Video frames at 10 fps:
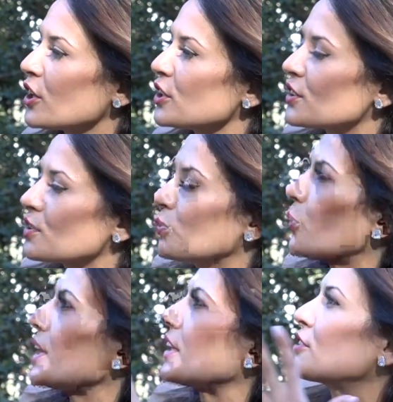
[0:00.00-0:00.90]

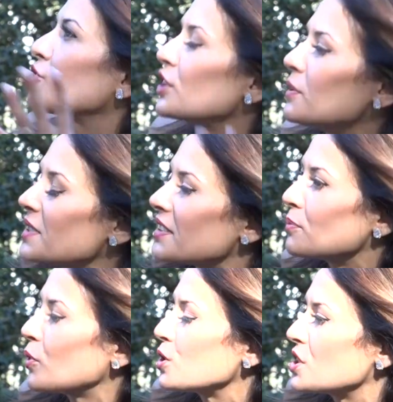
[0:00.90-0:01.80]
support
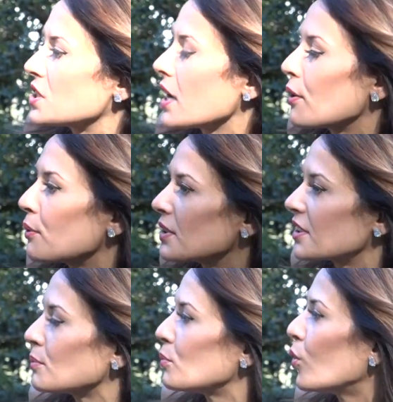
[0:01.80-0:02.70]
extremism or
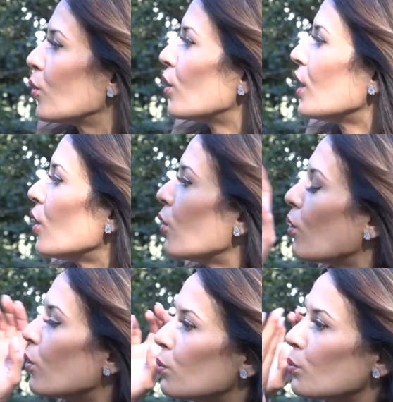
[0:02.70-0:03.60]
terrorism or
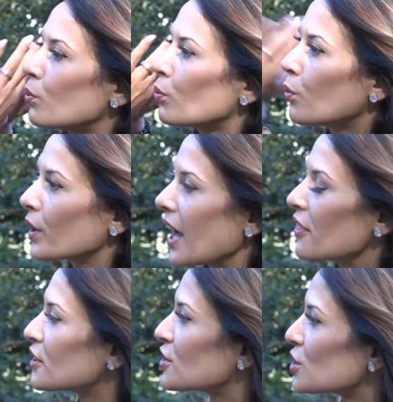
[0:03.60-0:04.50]
what
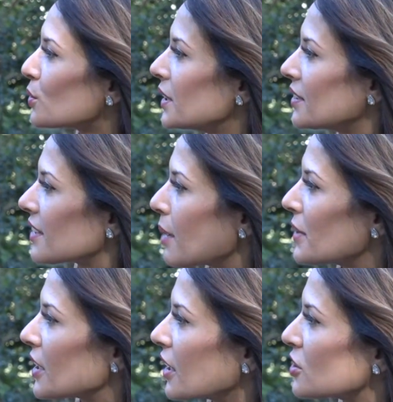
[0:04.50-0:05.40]
others do in
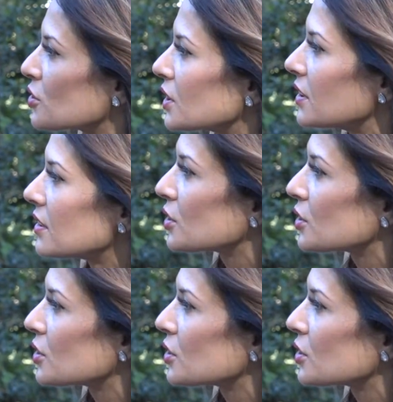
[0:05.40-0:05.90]
Islamic countries.